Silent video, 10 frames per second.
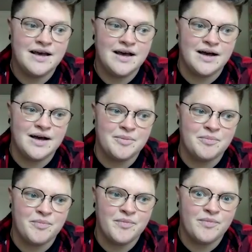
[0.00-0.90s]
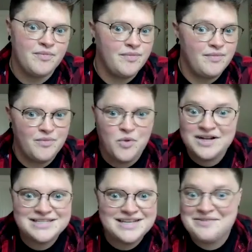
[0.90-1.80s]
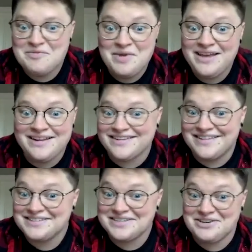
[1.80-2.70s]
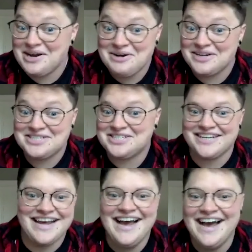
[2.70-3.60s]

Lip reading: What does that even mean? That's a great question.